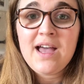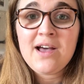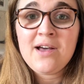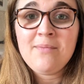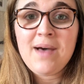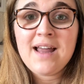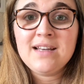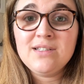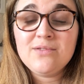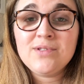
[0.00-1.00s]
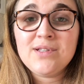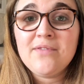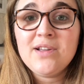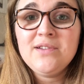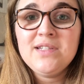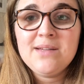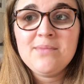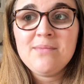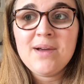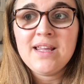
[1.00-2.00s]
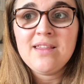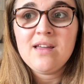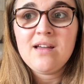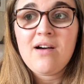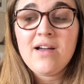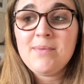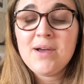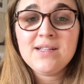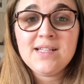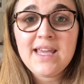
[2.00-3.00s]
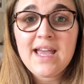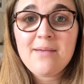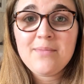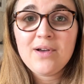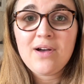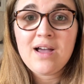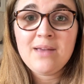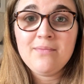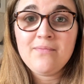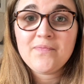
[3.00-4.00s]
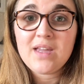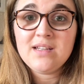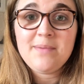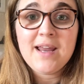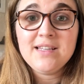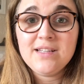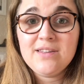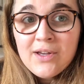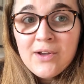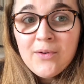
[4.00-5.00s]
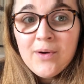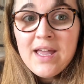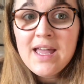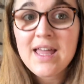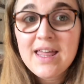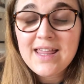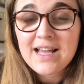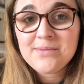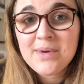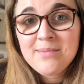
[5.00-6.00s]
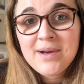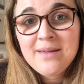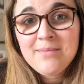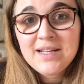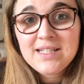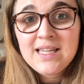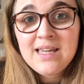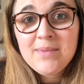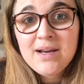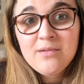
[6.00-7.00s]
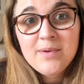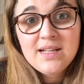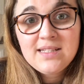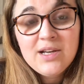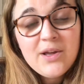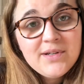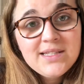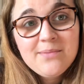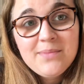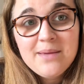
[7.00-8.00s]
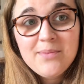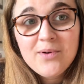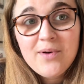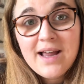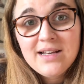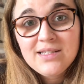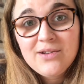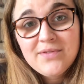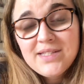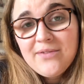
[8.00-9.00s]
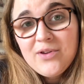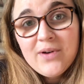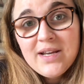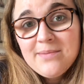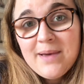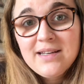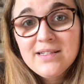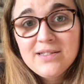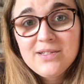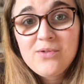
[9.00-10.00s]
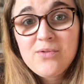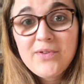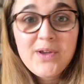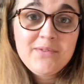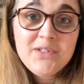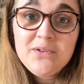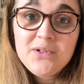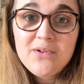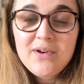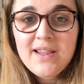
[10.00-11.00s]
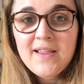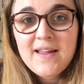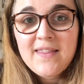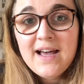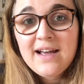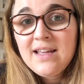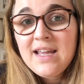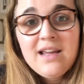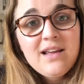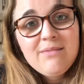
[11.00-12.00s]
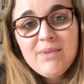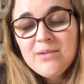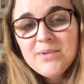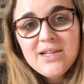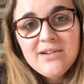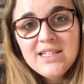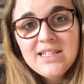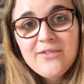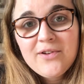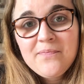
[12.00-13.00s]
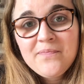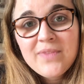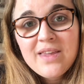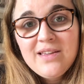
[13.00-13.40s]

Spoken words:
And also I've included some of the money that I personally get, but I'm a dependent, so that's why the money might seem a little bit low to some people. And obviously if you're independent or if you have children or anything like that, the money will be totally different.